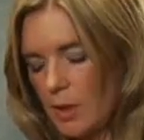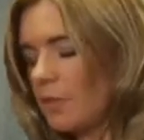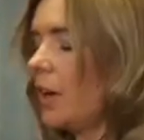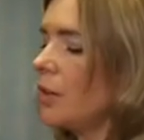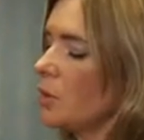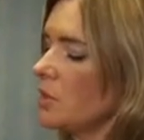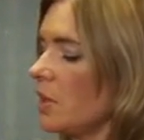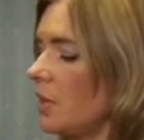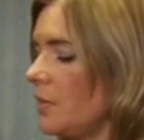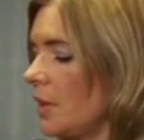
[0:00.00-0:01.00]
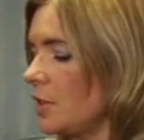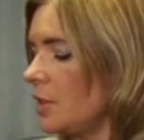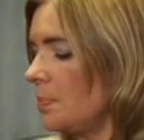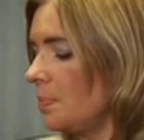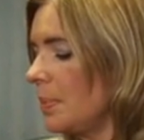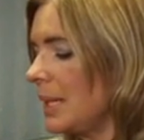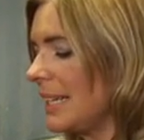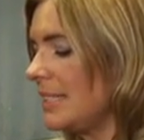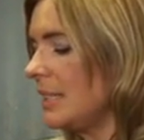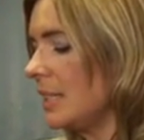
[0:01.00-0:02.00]
I find also if you're actually
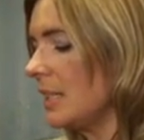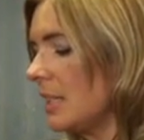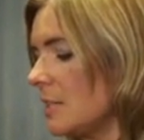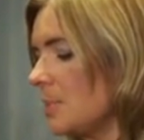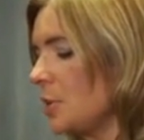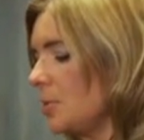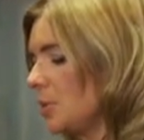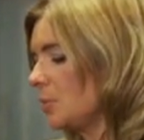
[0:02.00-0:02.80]
placing it, especially when